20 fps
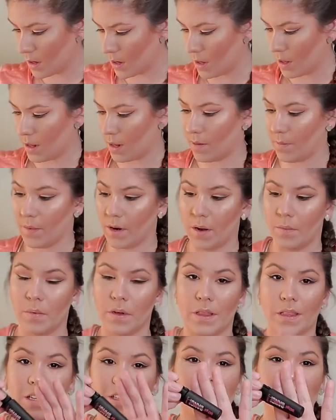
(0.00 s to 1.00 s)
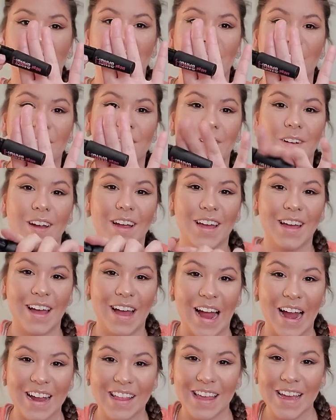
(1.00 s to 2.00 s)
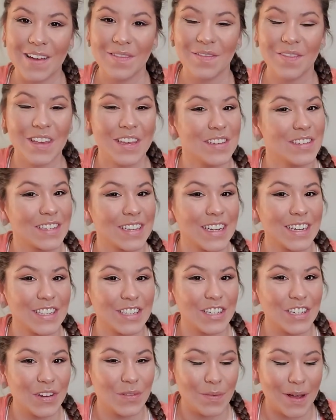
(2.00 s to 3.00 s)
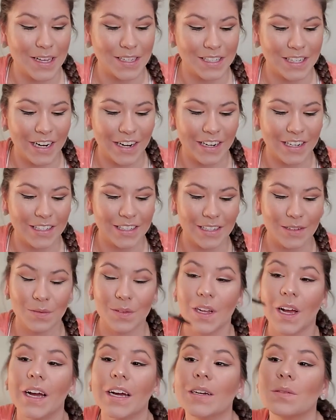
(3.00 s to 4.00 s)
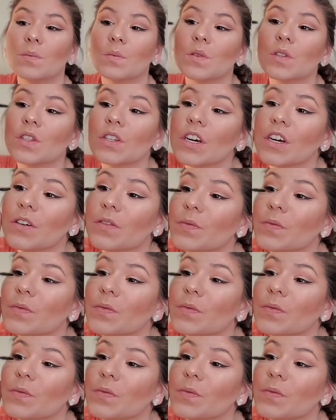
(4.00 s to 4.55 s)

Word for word: I'm gonna put this over it. I like using two mascaras sometimes, so